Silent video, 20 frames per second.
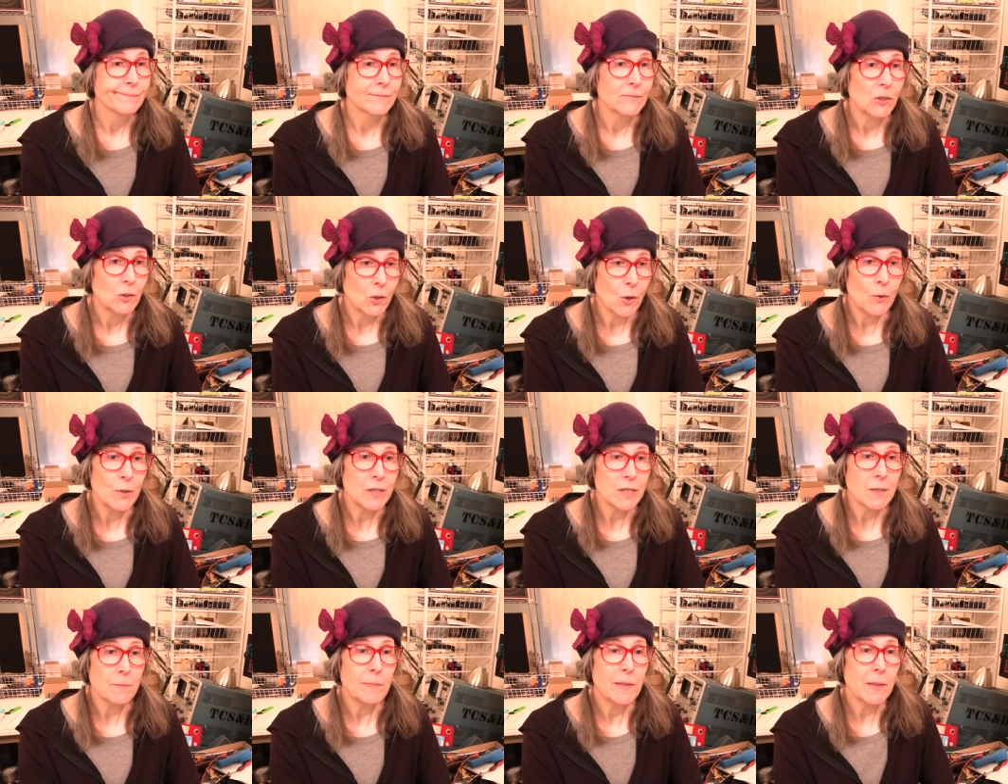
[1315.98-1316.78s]
are always
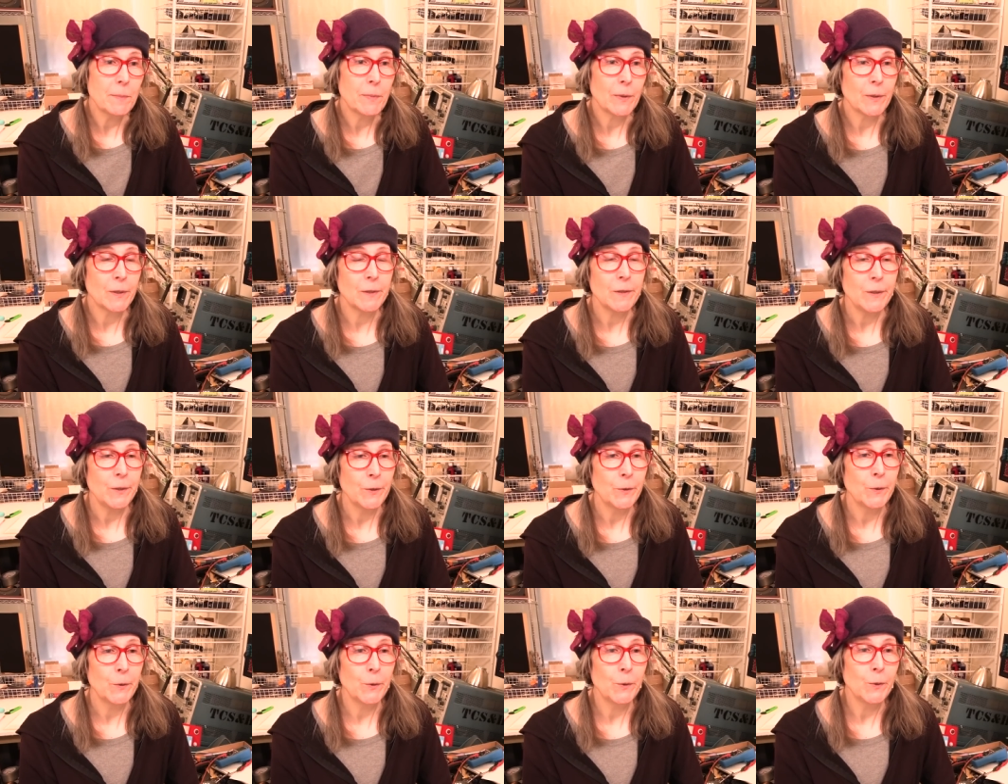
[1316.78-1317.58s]
the people
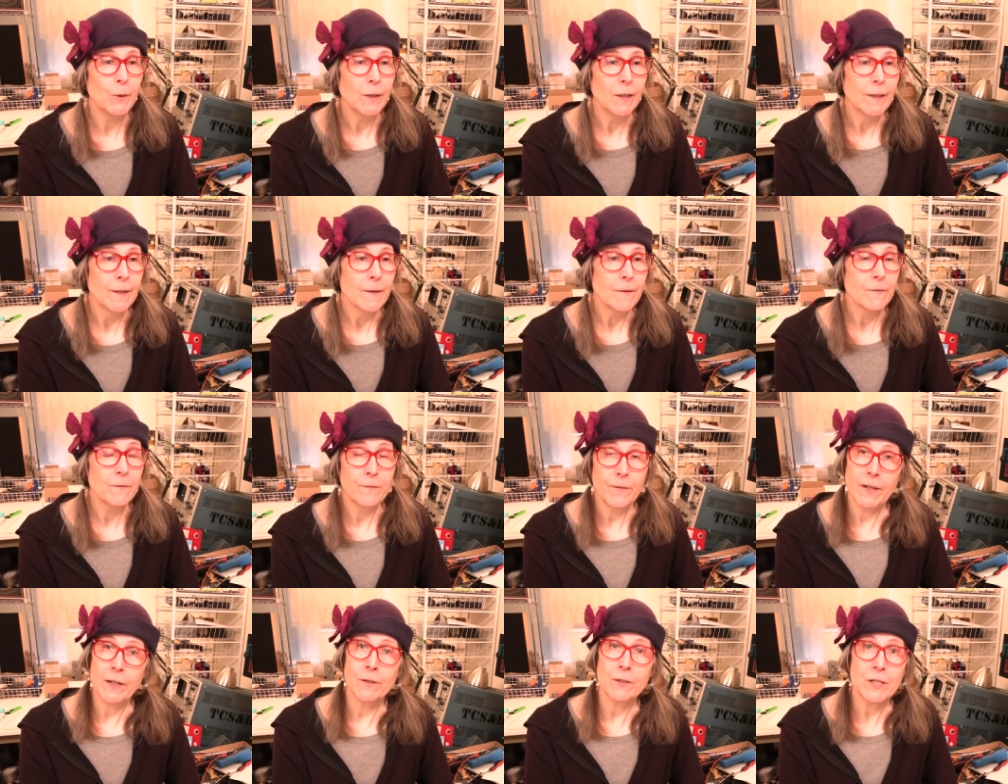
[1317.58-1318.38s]
who
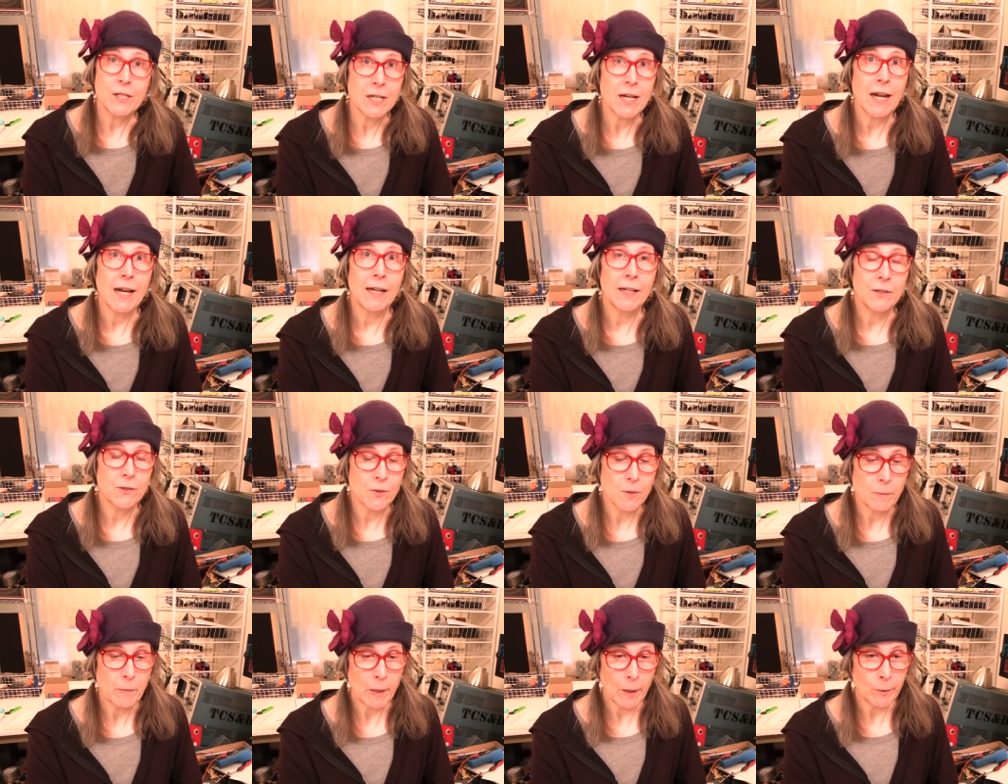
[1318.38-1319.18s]
fear change the
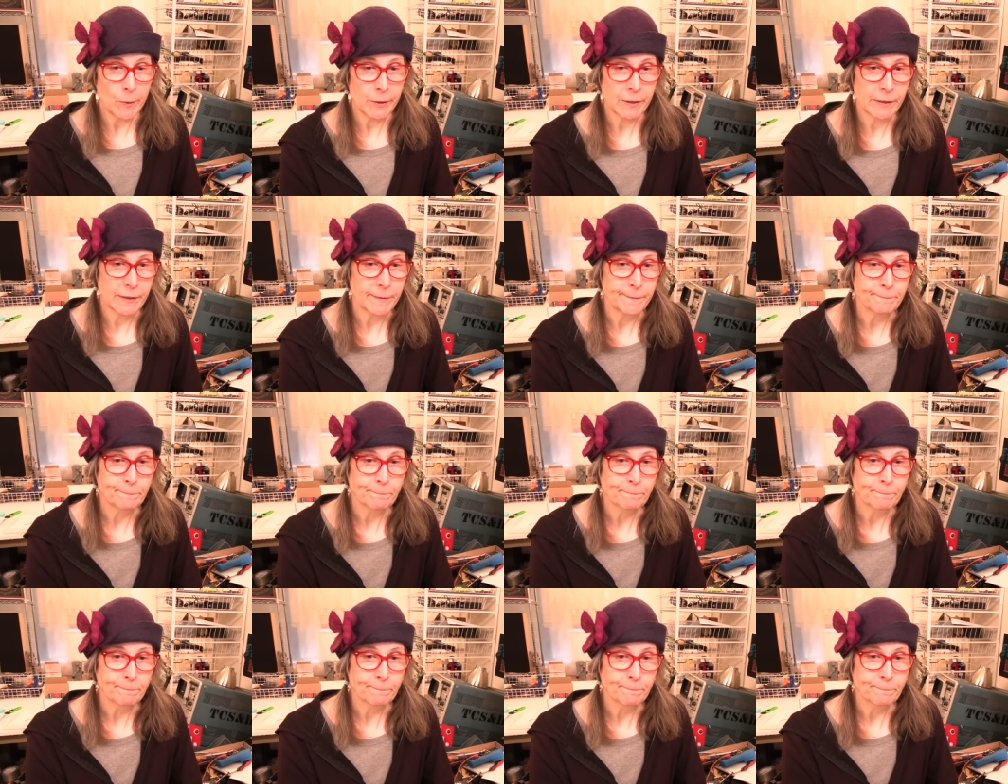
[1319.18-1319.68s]
most.